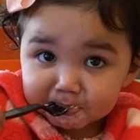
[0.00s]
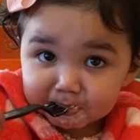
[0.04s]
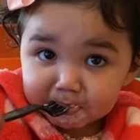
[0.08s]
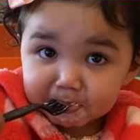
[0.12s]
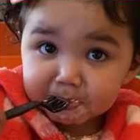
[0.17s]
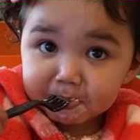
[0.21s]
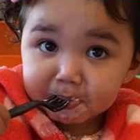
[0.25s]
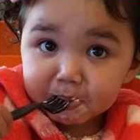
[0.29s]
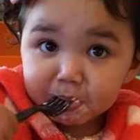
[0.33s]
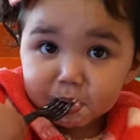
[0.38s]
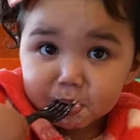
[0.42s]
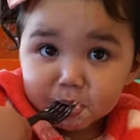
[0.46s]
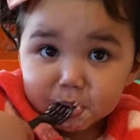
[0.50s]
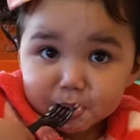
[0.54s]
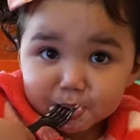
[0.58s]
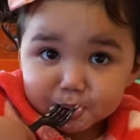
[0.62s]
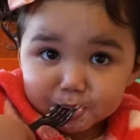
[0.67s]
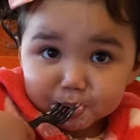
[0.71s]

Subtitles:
You like it?